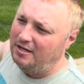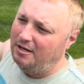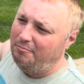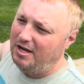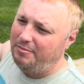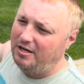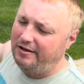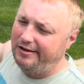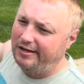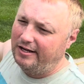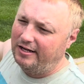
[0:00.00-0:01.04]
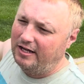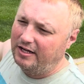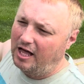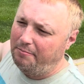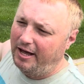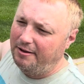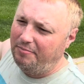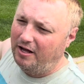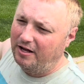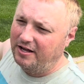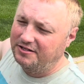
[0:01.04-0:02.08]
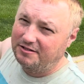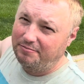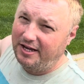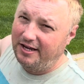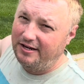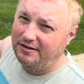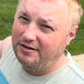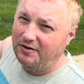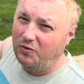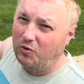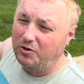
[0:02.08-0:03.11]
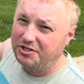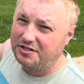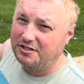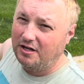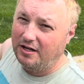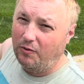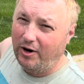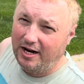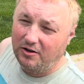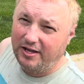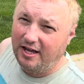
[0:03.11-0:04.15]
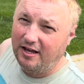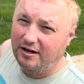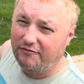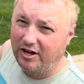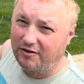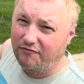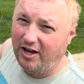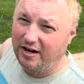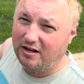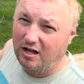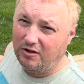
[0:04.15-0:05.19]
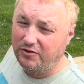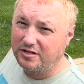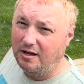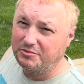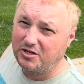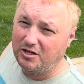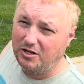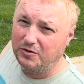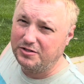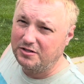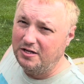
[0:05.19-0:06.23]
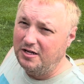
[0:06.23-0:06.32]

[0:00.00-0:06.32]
maybe I'll buy a custom paint or just this rattle can if I can find a color that comes close,